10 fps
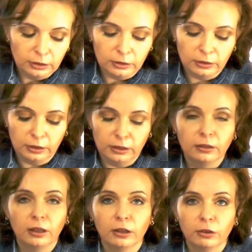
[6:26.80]

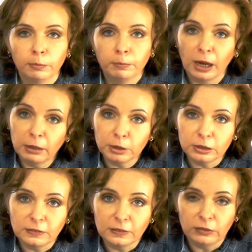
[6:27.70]
the primary
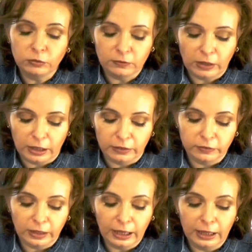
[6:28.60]
safety valve
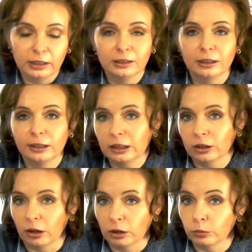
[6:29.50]
and the lid
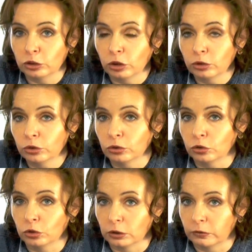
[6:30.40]
lock, which also
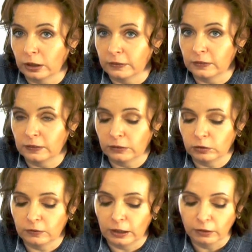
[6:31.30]
serves as a safety
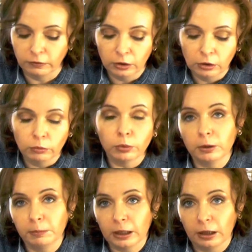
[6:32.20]
valve, were to
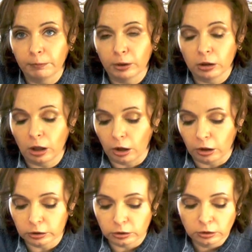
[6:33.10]
become
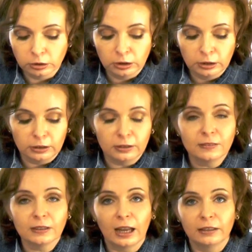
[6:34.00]
clogged, this
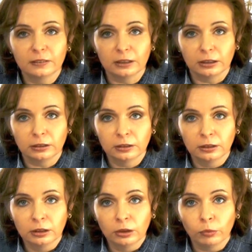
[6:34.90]
gasket
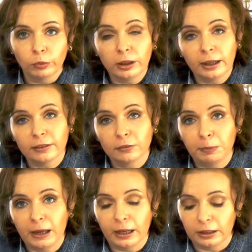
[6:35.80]
will
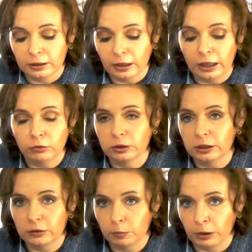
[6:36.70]
expand and
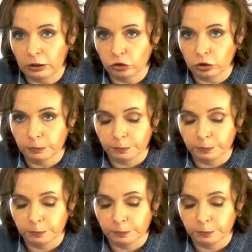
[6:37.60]
release pressure.